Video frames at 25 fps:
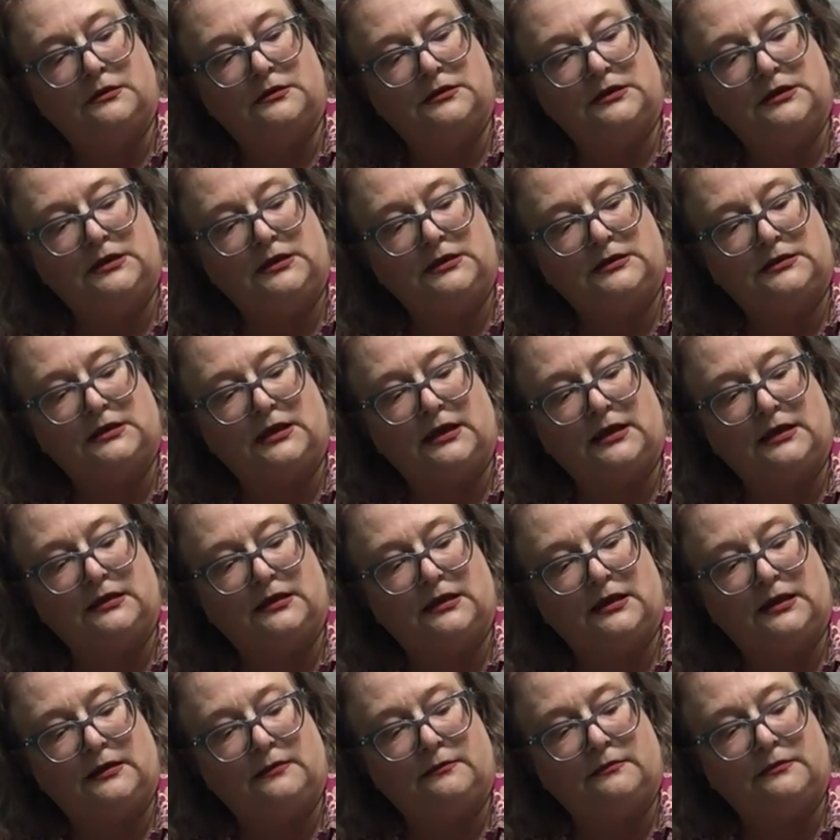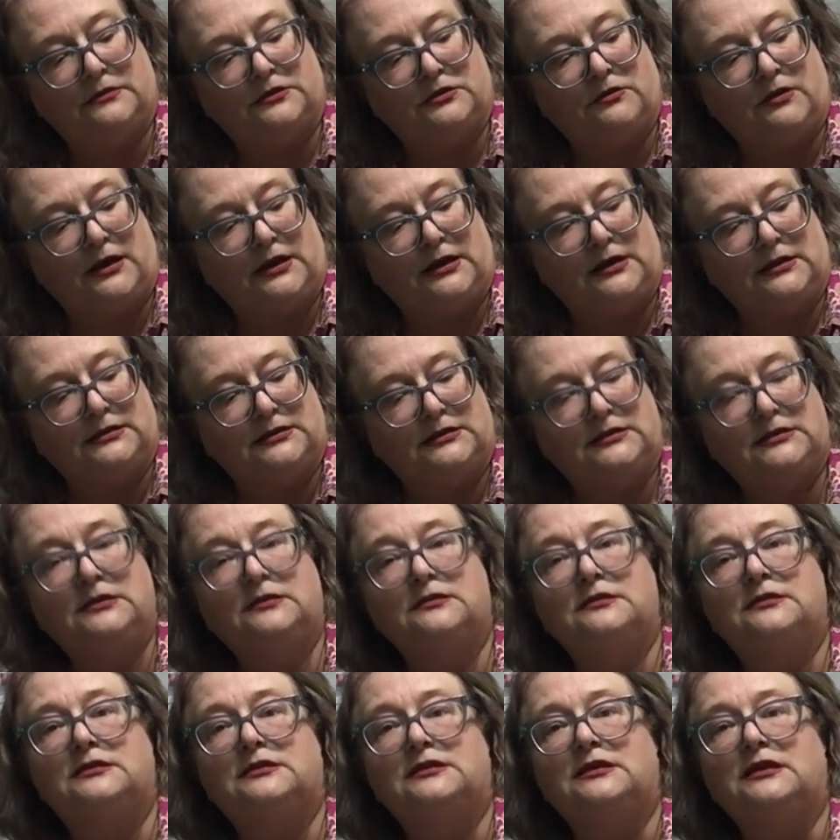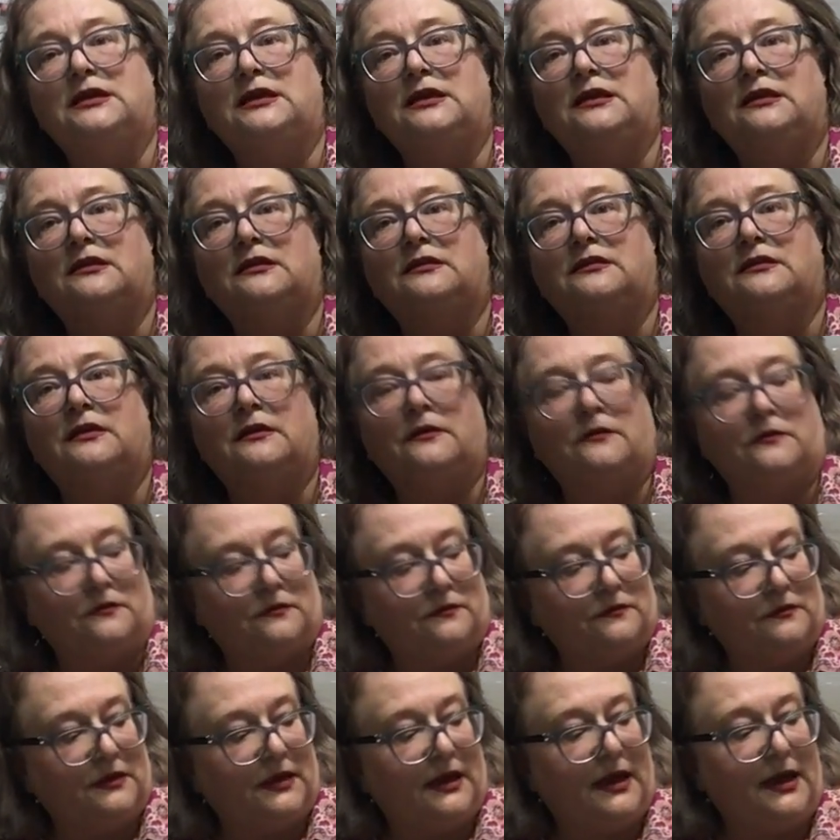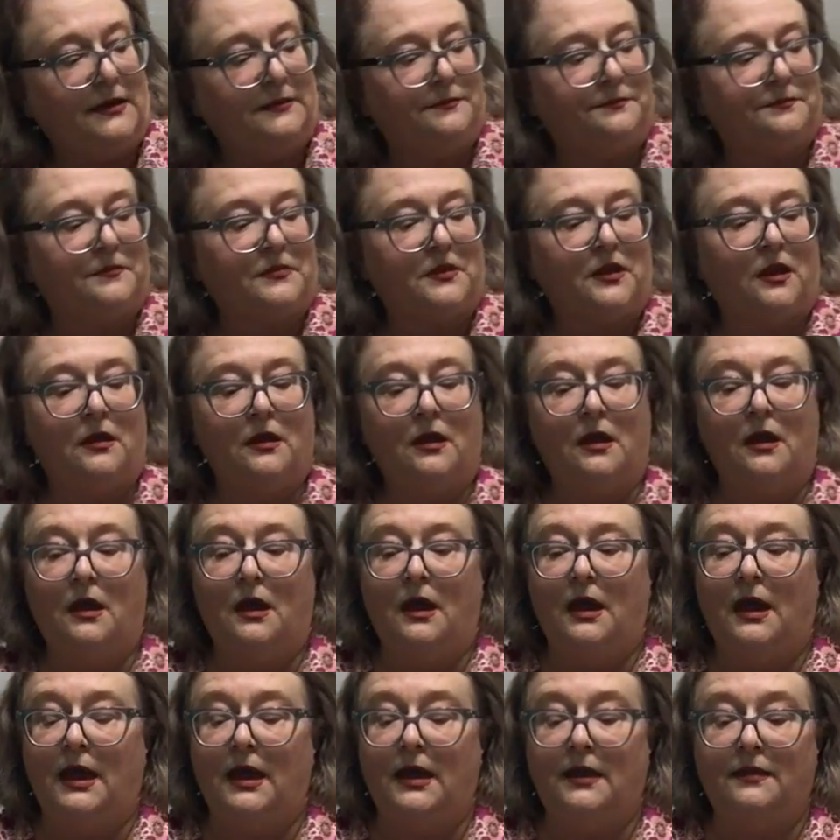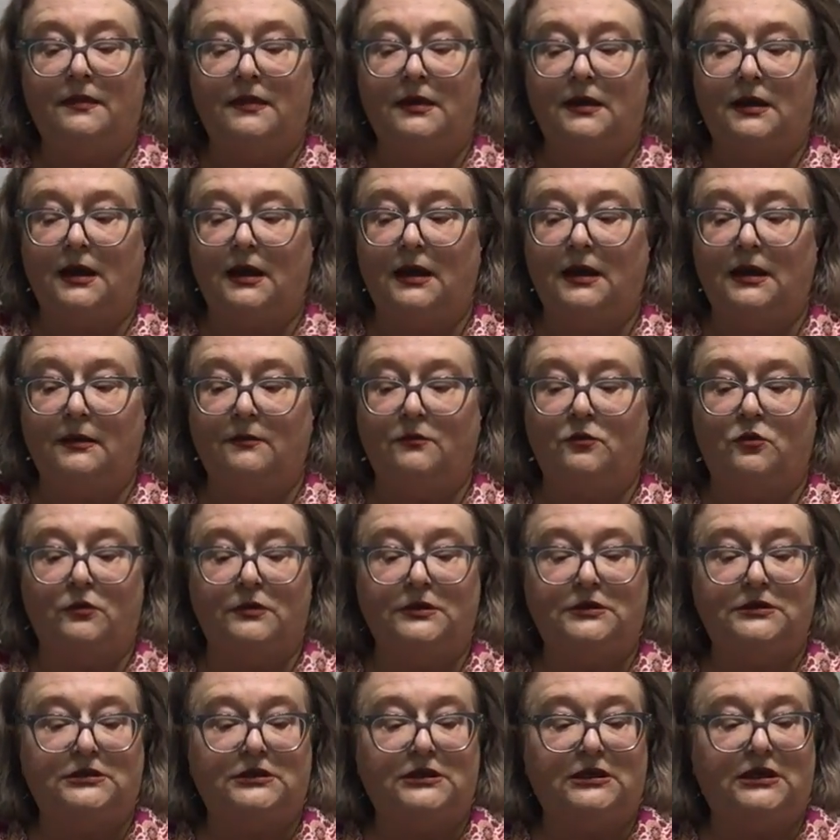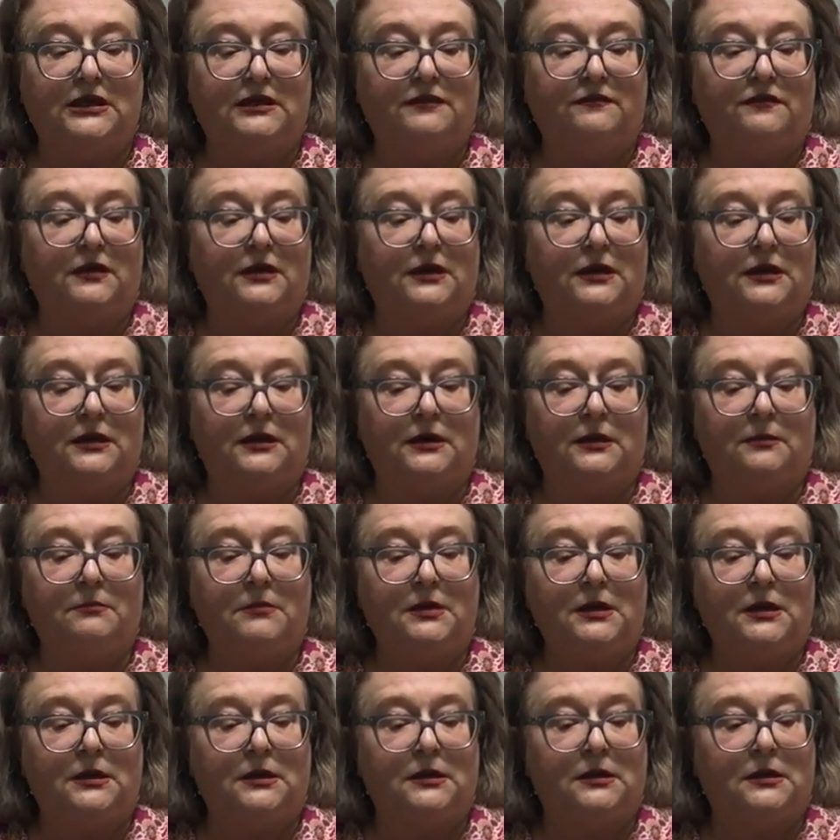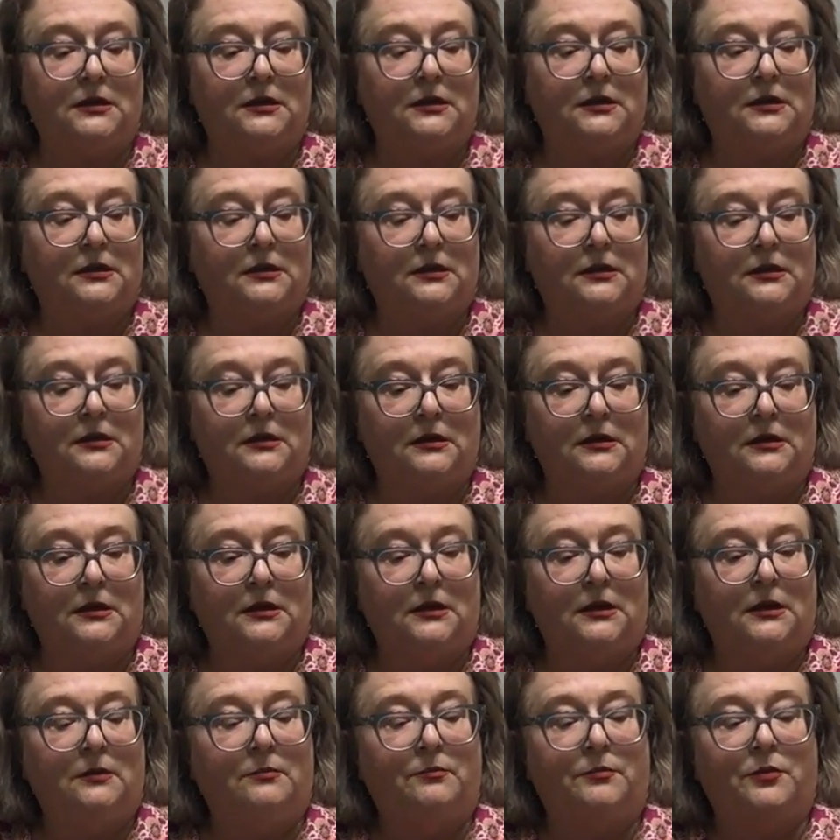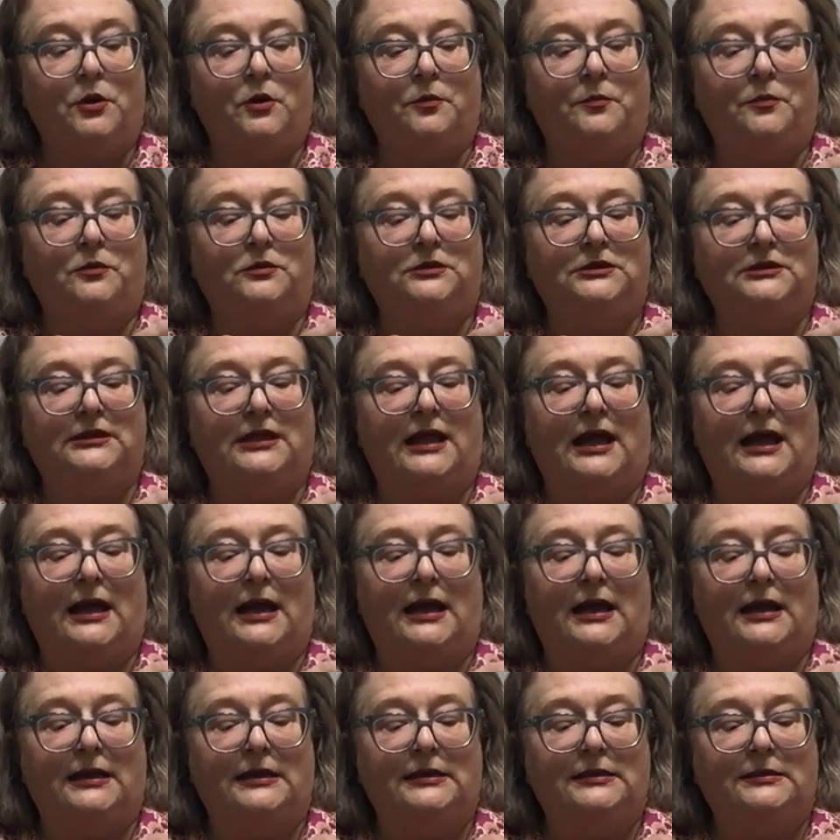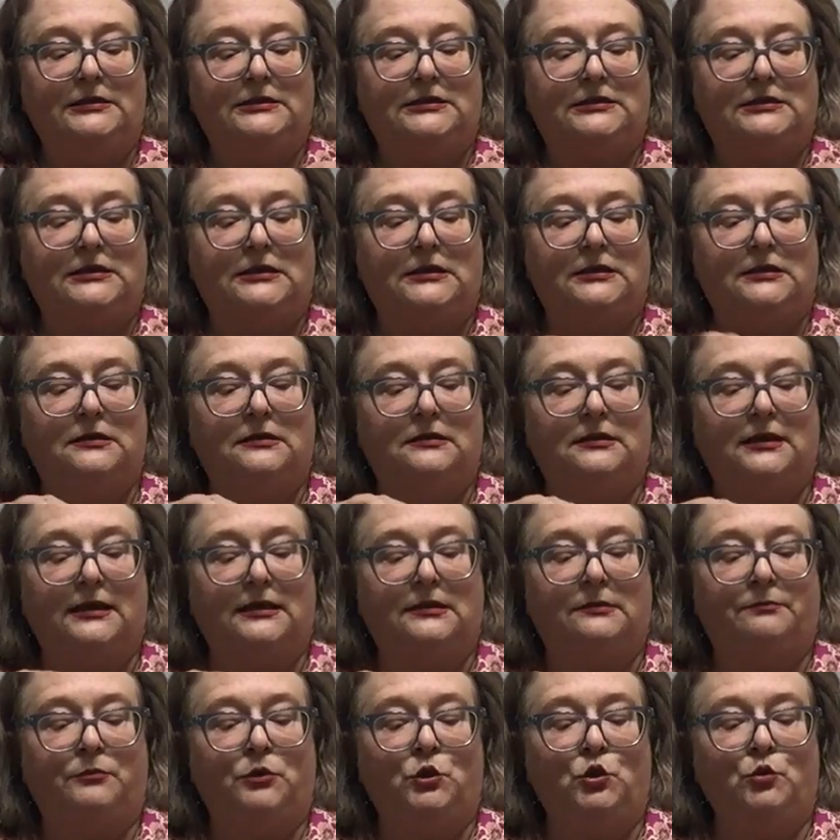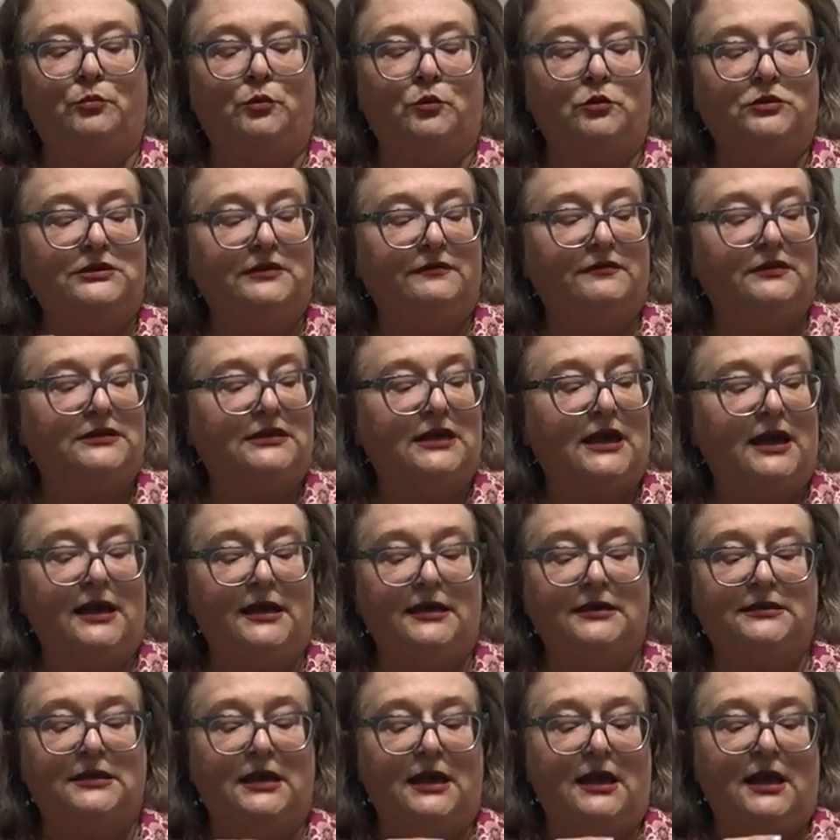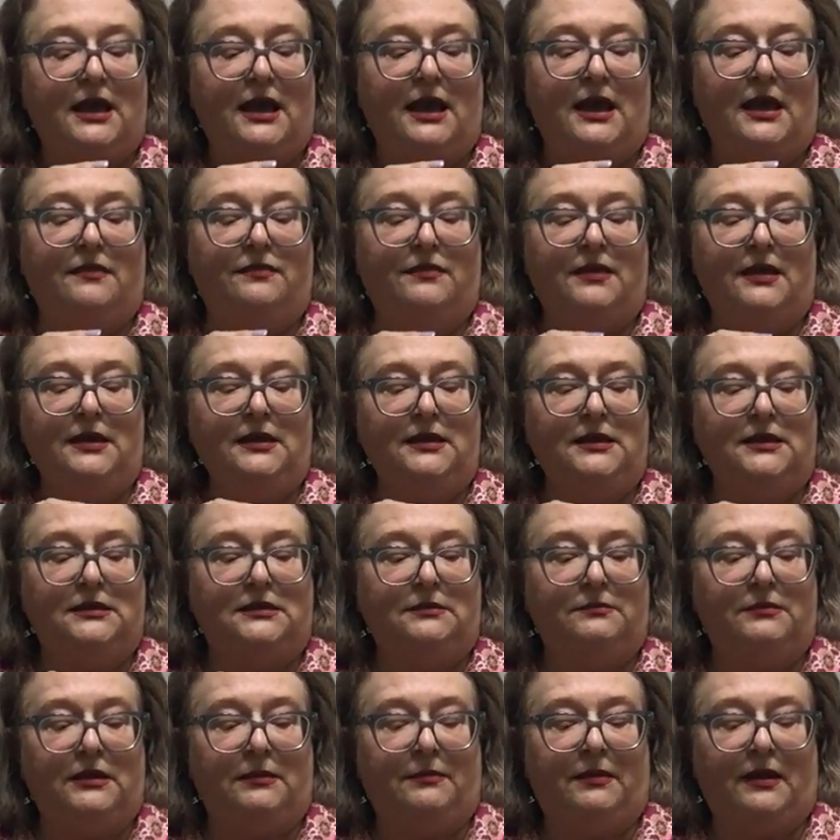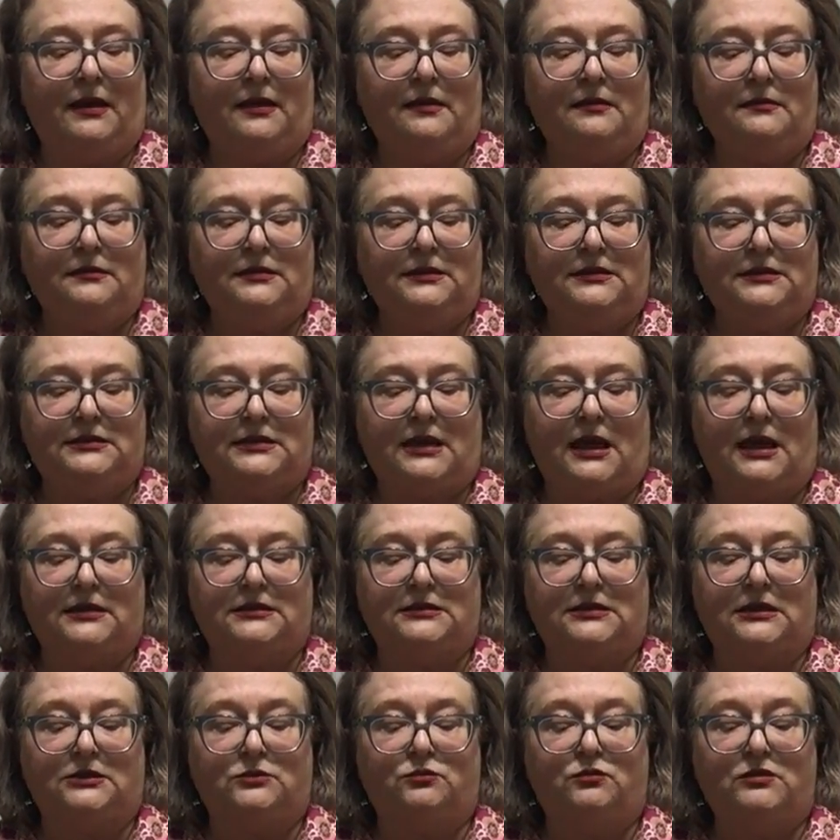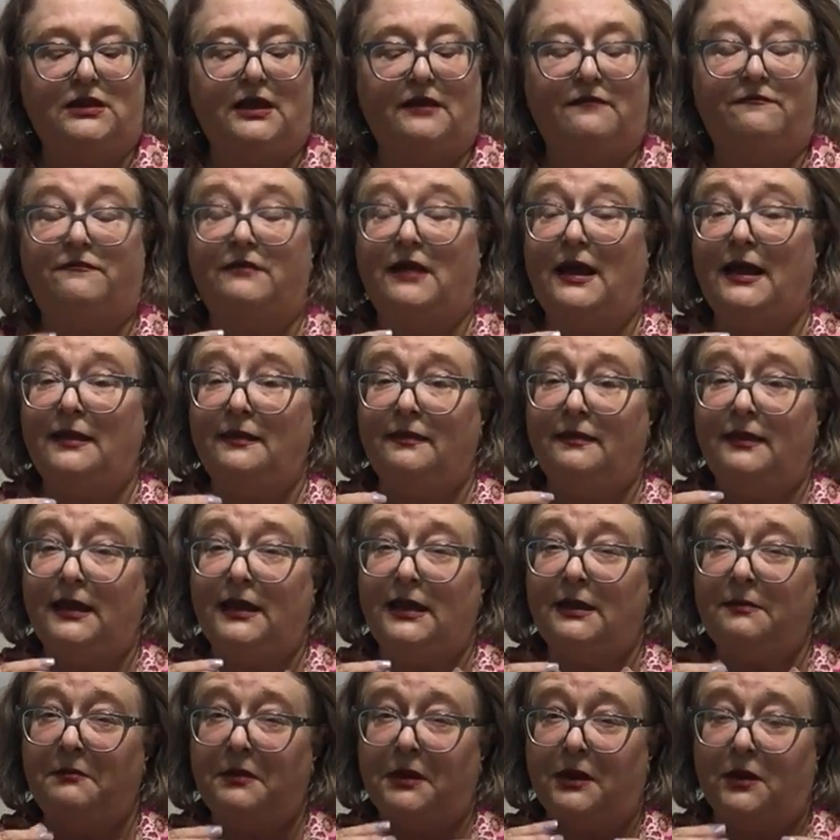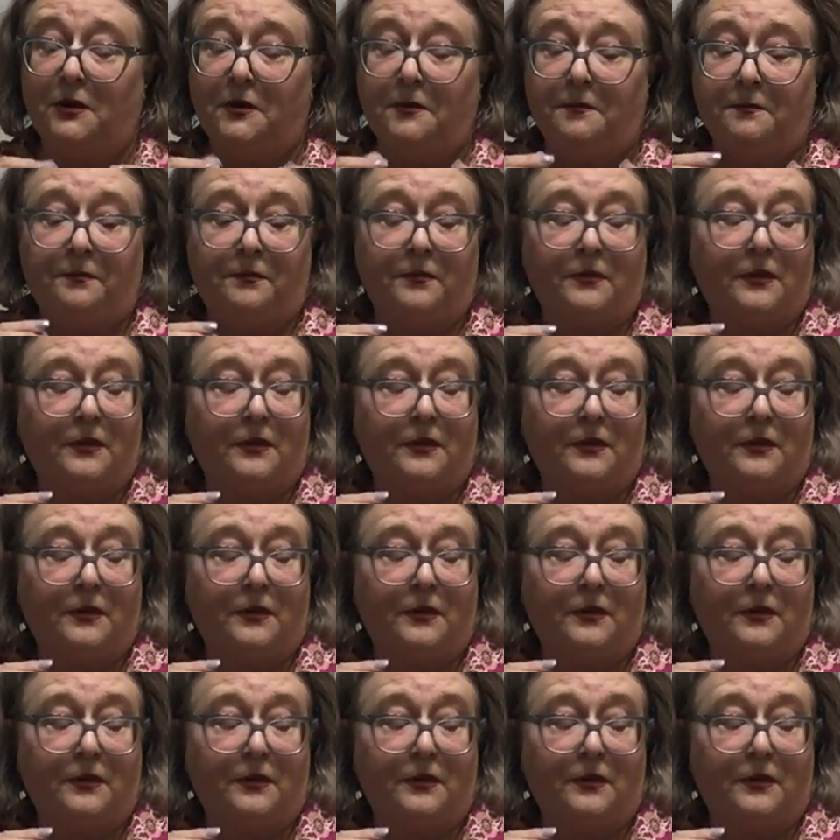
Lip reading: Just like that. So I can still see that they're that. And then I am going to give him purple little eyes, like the pupils of his eyes. And they need to be about the size, because when they flatten, they get bigger.